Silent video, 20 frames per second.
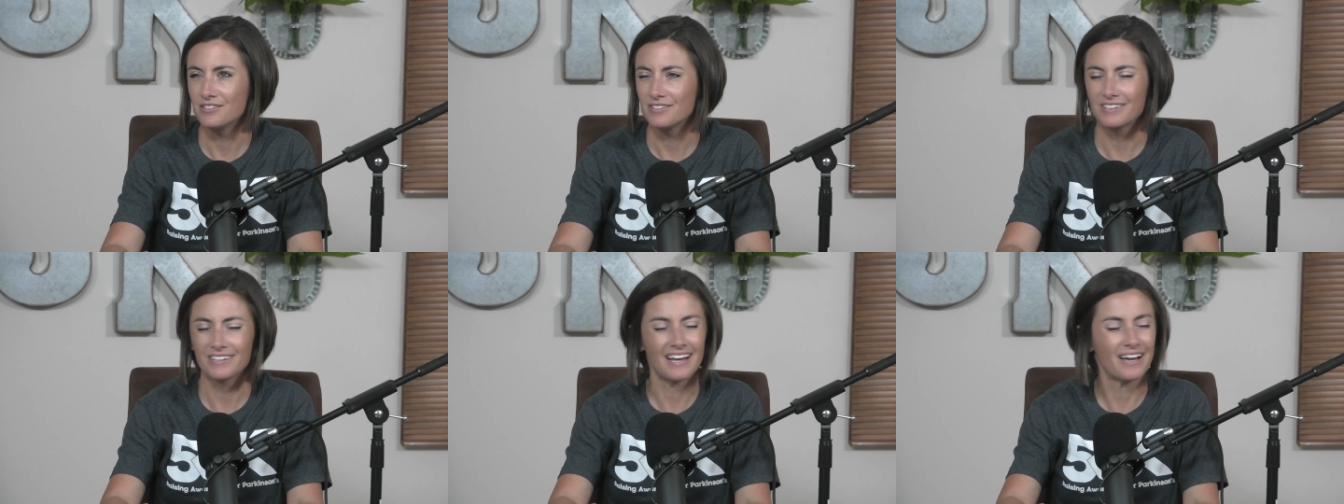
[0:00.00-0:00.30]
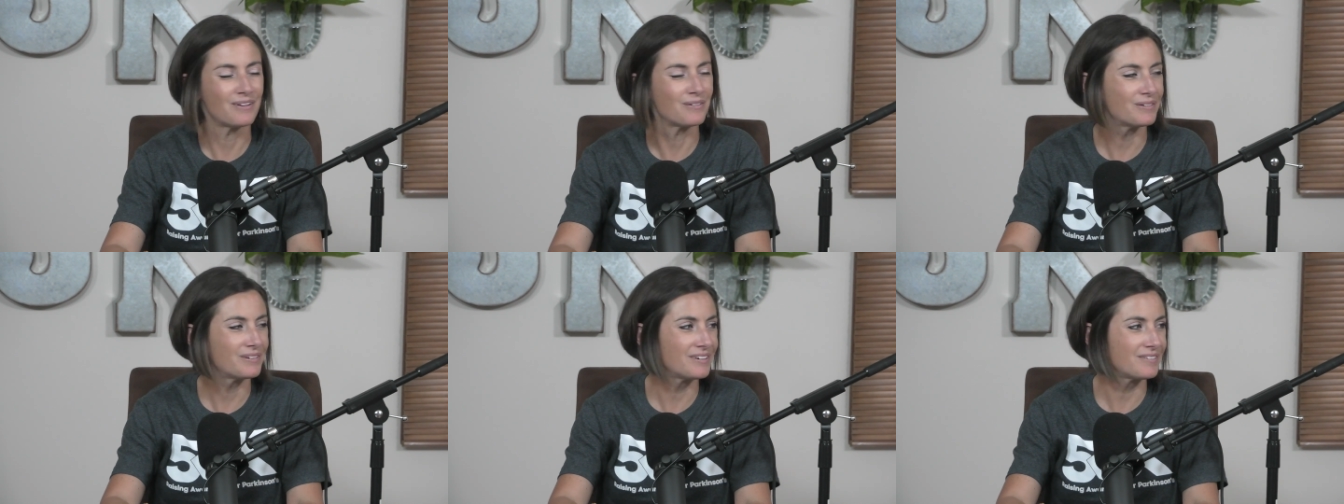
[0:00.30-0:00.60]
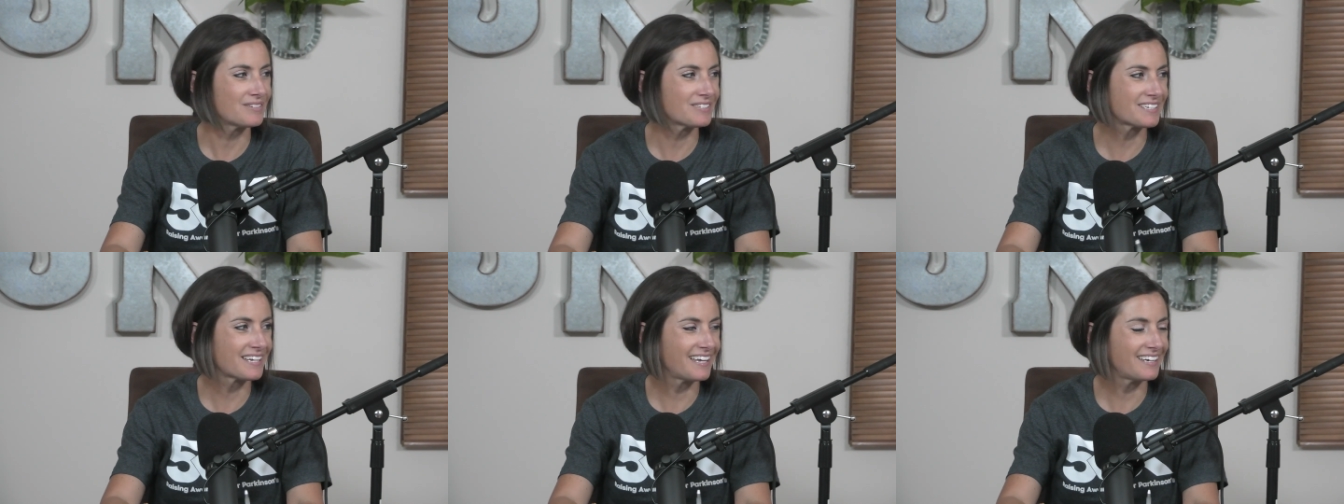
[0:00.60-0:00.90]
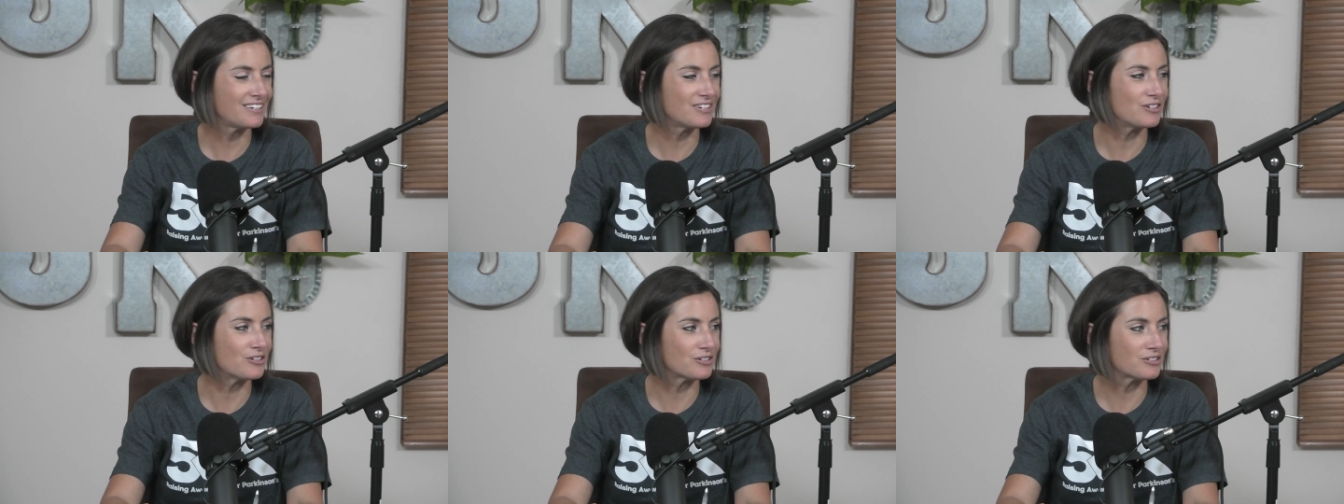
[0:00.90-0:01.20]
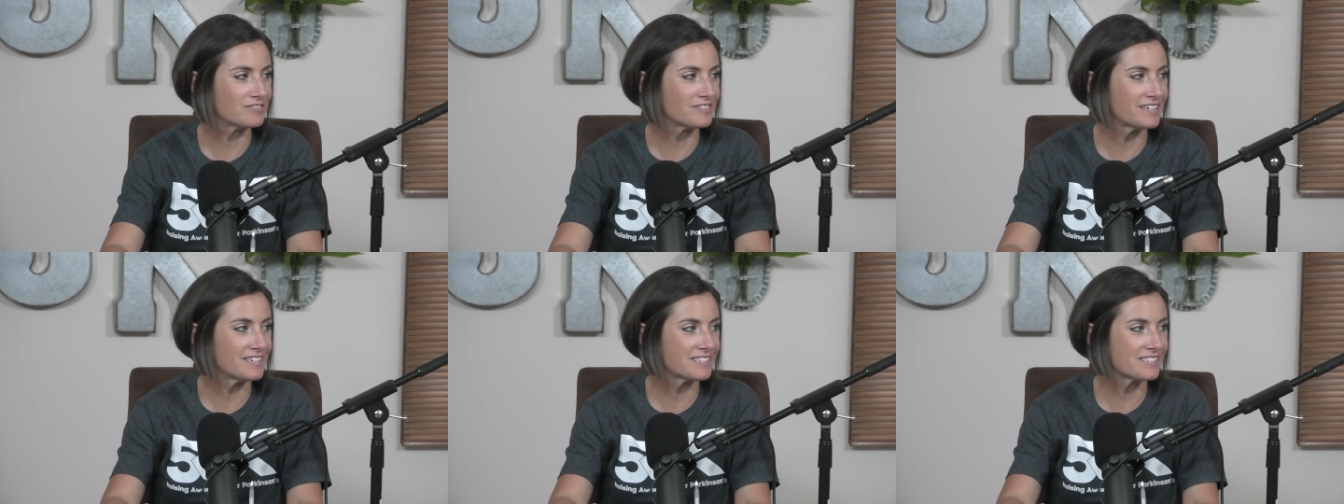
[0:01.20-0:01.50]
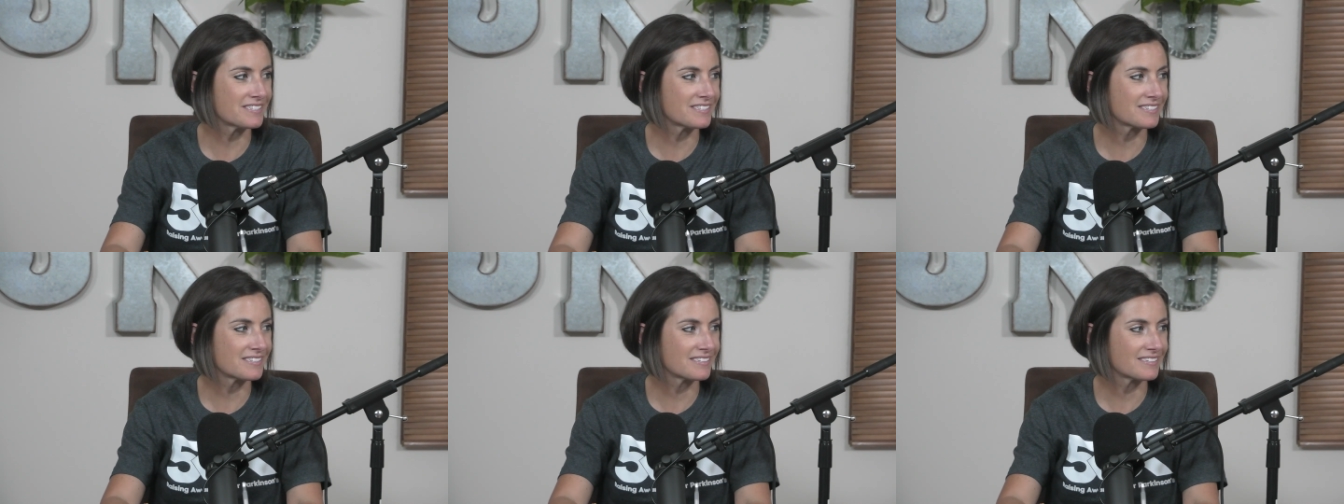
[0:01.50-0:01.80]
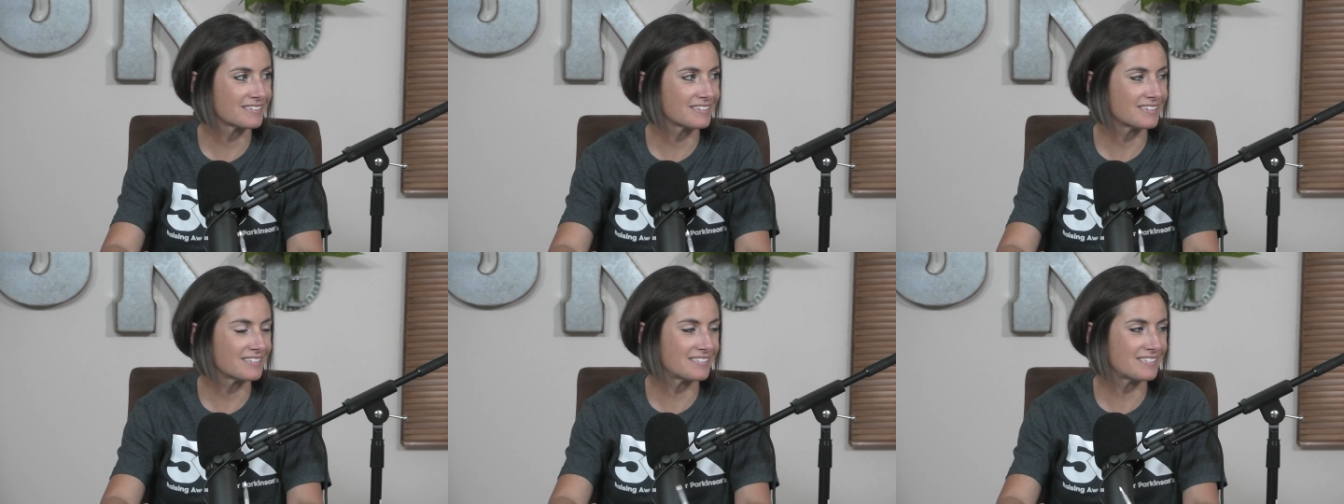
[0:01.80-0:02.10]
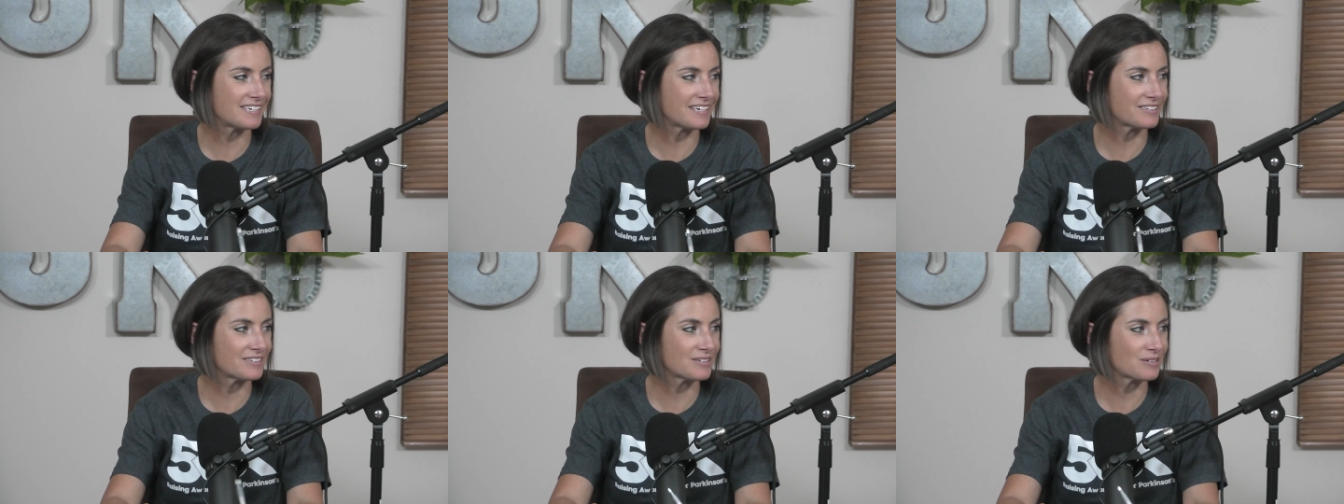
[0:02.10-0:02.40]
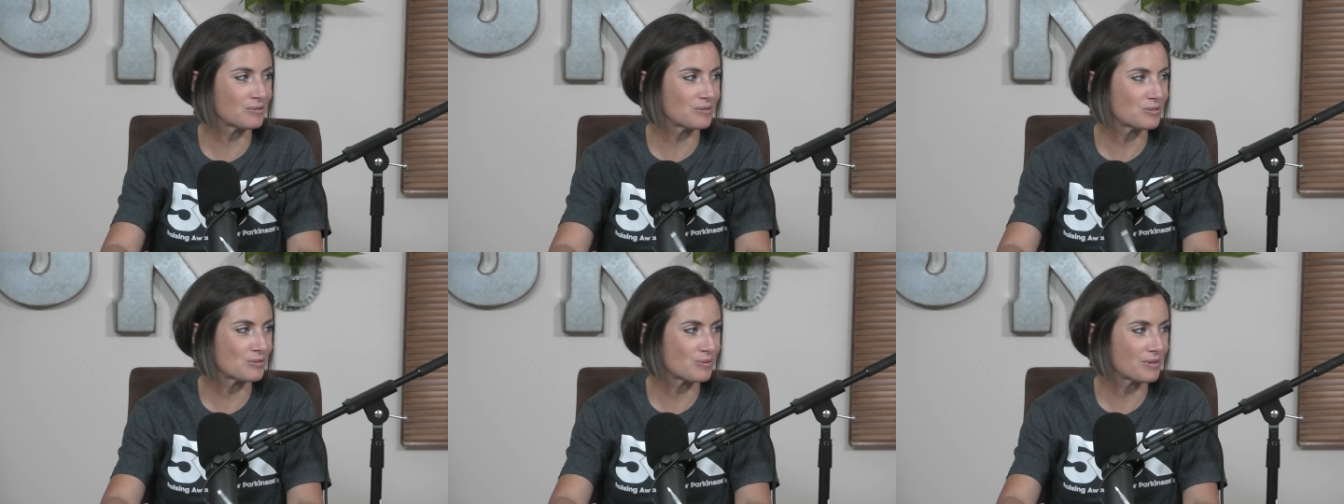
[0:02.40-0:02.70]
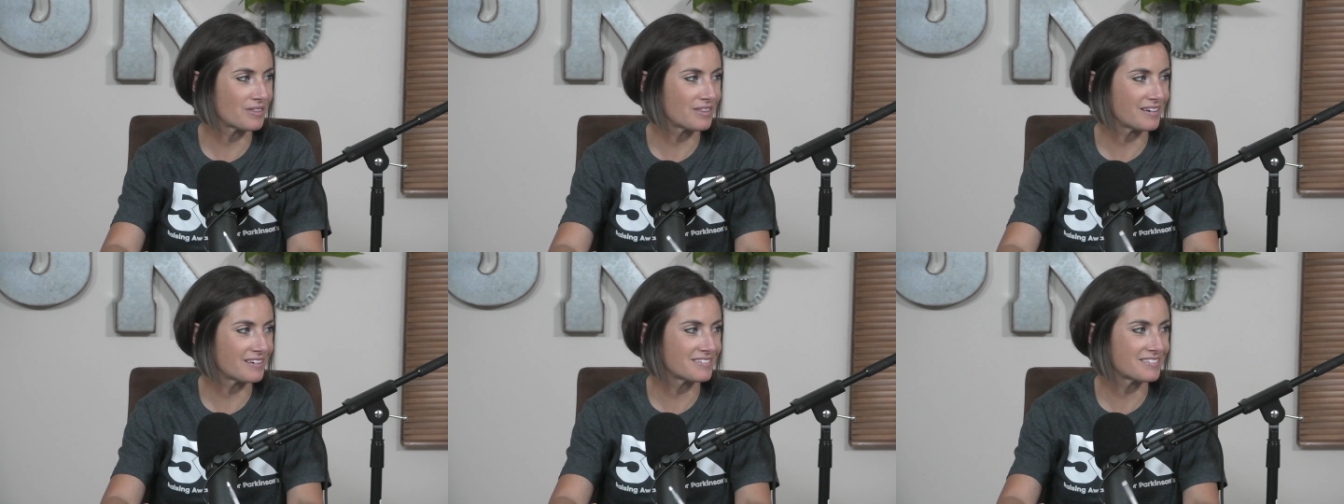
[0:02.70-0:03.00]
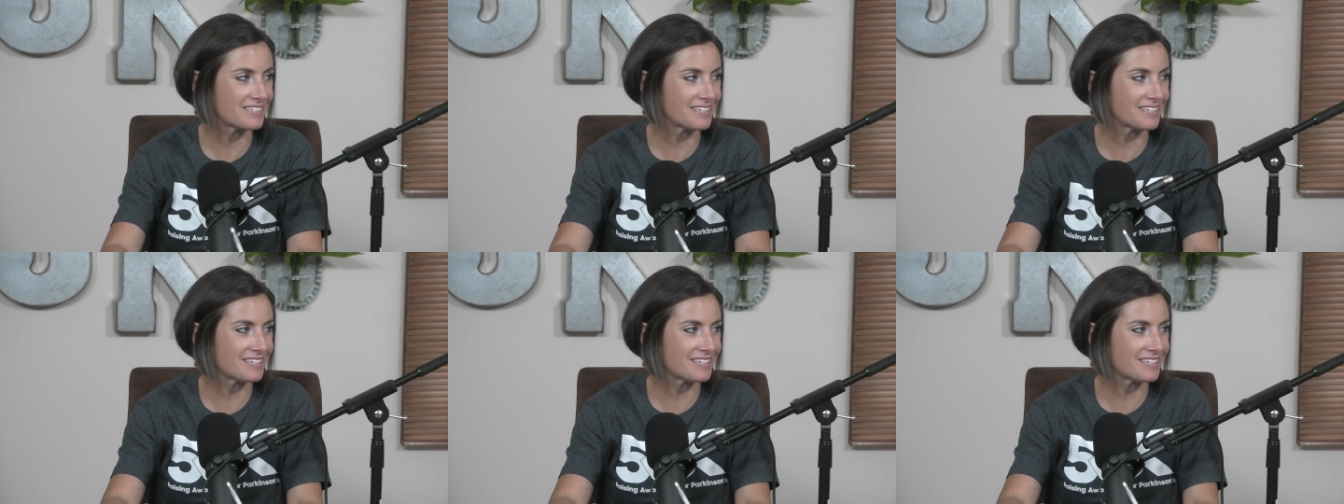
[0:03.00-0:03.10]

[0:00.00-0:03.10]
I, I was kind of nervous because Derek was with us,